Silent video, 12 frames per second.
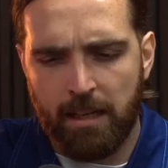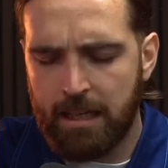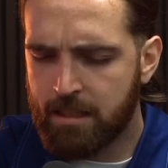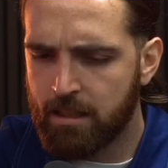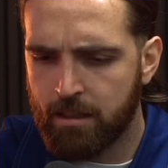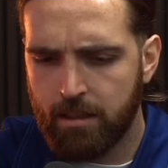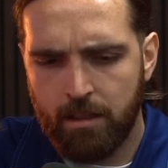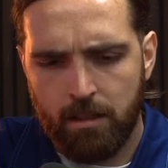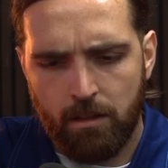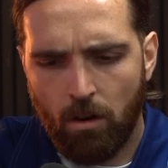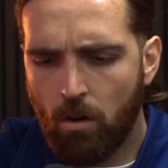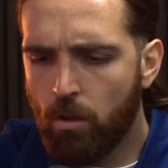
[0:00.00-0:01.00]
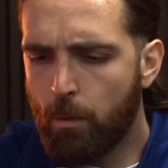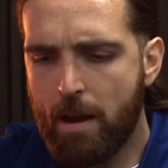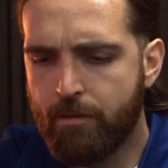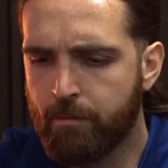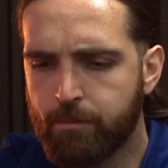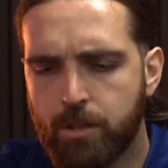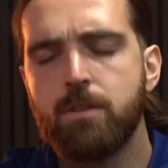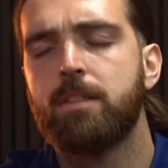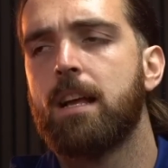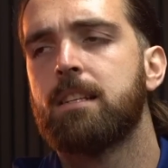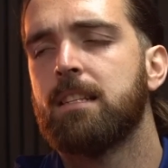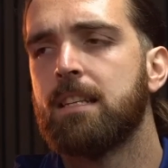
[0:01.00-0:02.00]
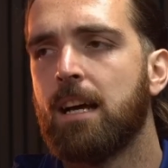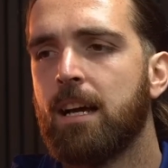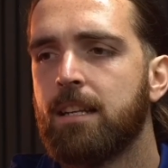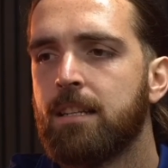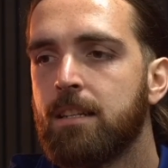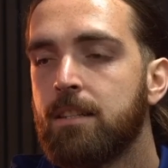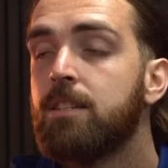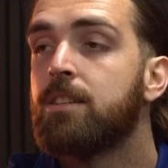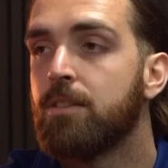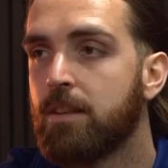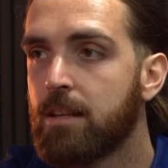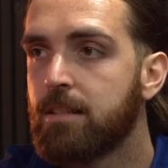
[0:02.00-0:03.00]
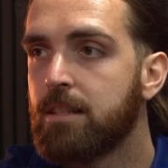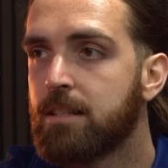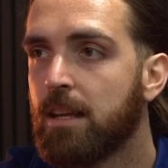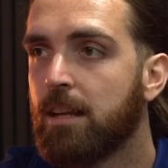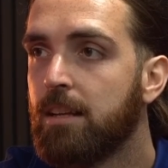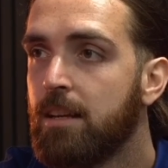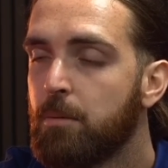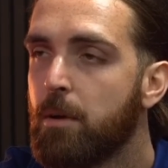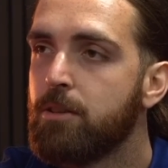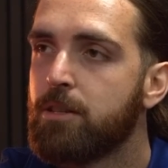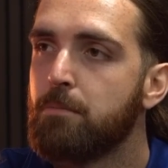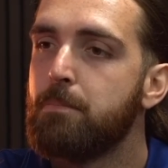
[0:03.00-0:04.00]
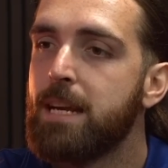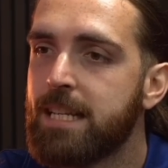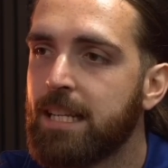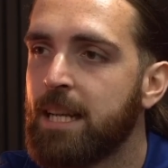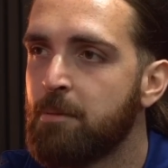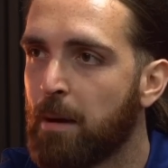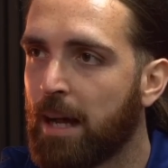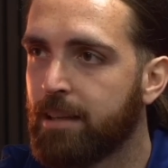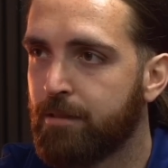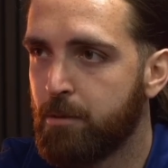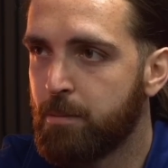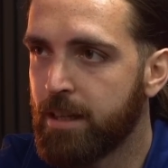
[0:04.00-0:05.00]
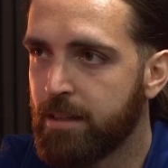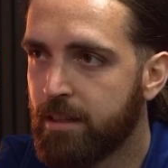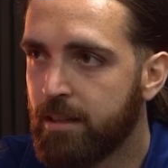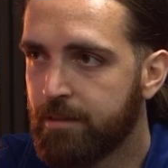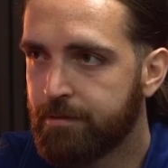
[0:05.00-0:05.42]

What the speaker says: lasted all the way from 2009 to 2010, where it was immediately banned for being